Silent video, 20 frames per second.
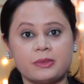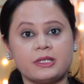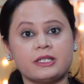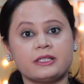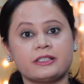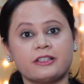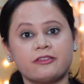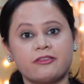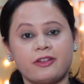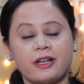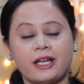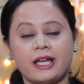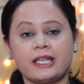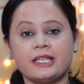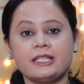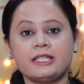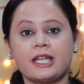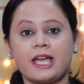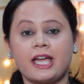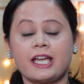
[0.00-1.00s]
in the
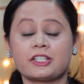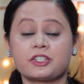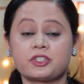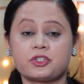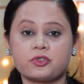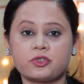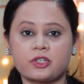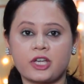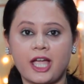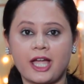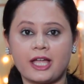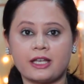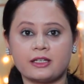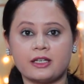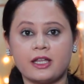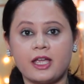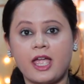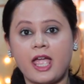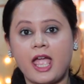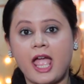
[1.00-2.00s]
flight as you can.
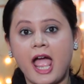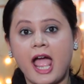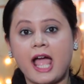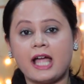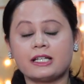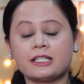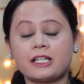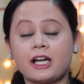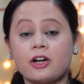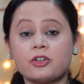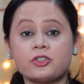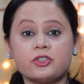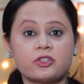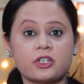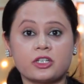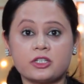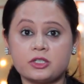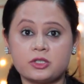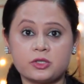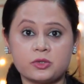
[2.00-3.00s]
And how you
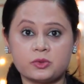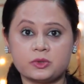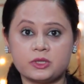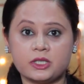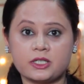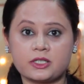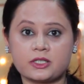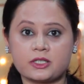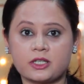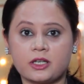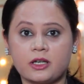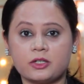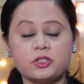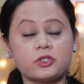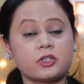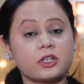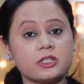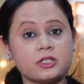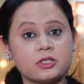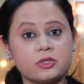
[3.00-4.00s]
can do this? You
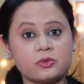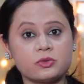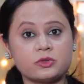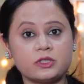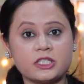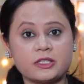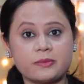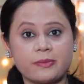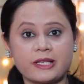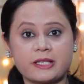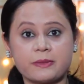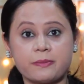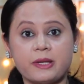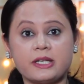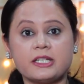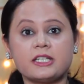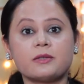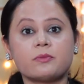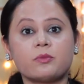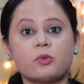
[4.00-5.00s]
can do this by
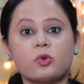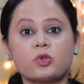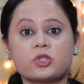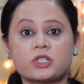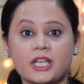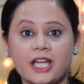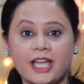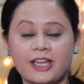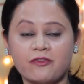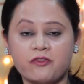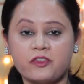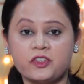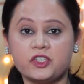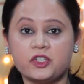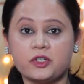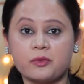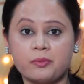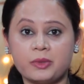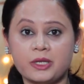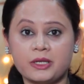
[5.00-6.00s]
spending more time with
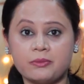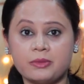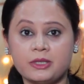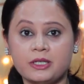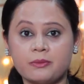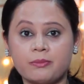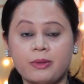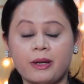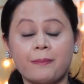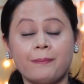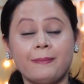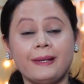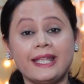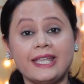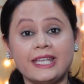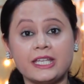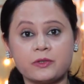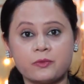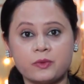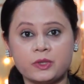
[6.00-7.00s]
your baby, by
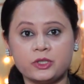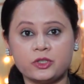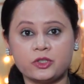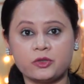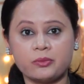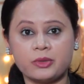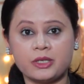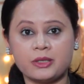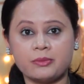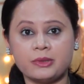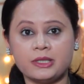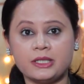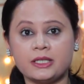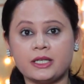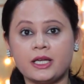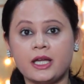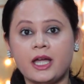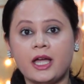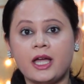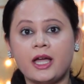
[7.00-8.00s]
playing with your baby,
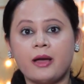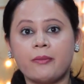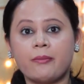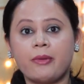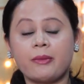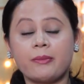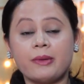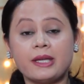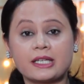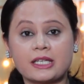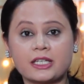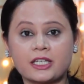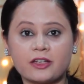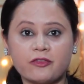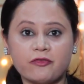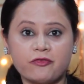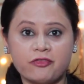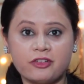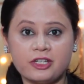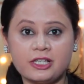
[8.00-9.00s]
by making
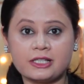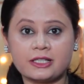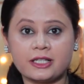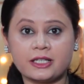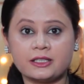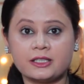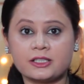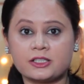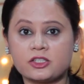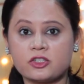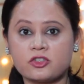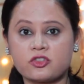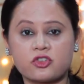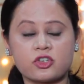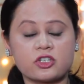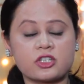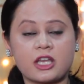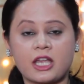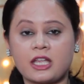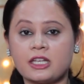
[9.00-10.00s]
him feel that this is
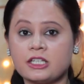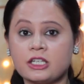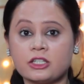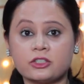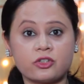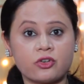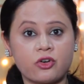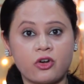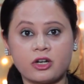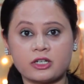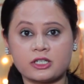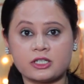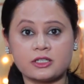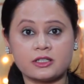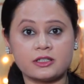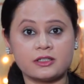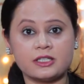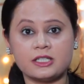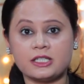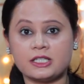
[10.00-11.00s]
just any other
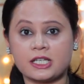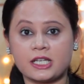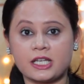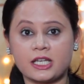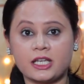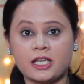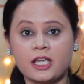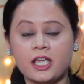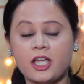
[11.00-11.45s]
ordinary day